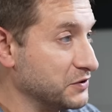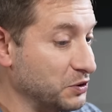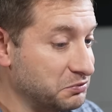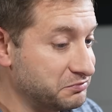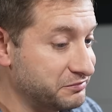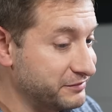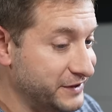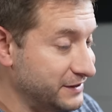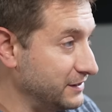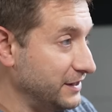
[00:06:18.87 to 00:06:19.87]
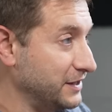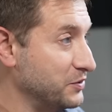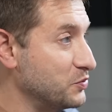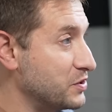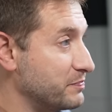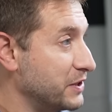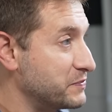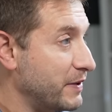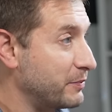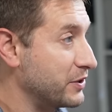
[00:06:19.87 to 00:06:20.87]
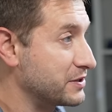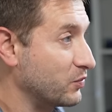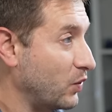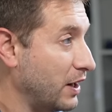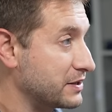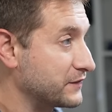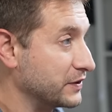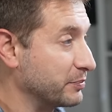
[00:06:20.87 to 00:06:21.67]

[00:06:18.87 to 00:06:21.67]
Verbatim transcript: So it can use as much memory as it wants for the